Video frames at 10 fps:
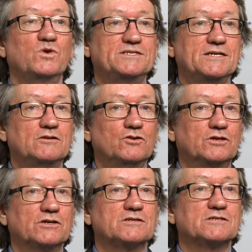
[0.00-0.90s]
We did
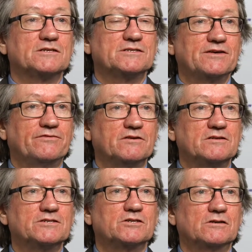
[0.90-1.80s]
look at
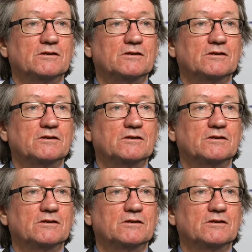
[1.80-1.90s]
different